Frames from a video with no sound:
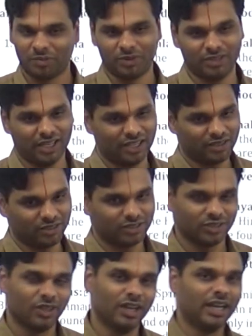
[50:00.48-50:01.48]
about that also.
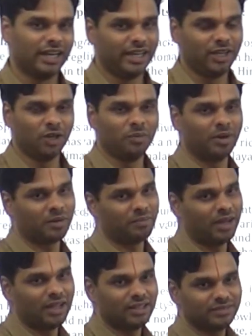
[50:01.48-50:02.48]

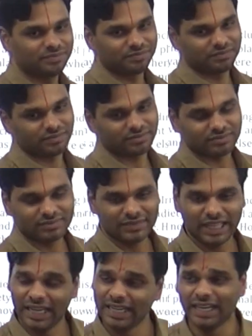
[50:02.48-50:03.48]
Indo-Burma.
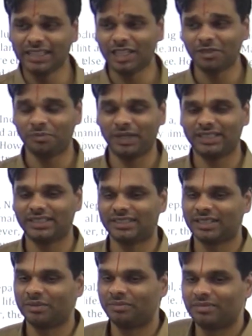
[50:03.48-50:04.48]
Any other
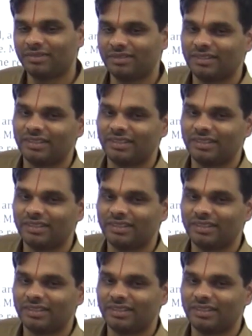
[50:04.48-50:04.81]
spaces in